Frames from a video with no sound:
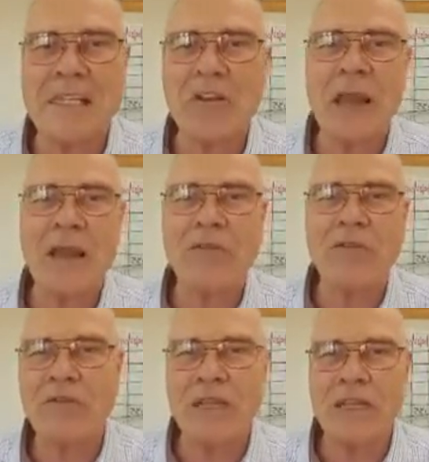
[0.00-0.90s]
enough and
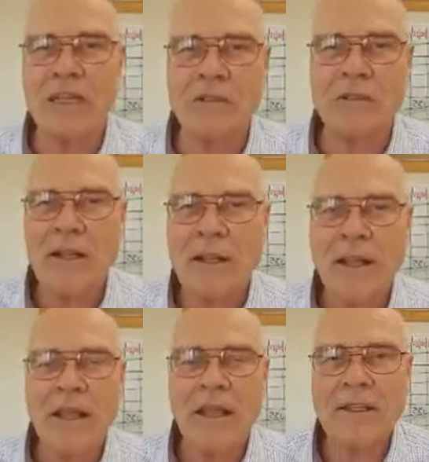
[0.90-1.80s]
you don't
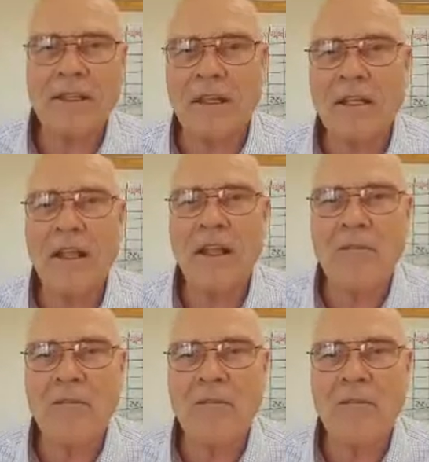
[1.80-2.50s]
have enough deals.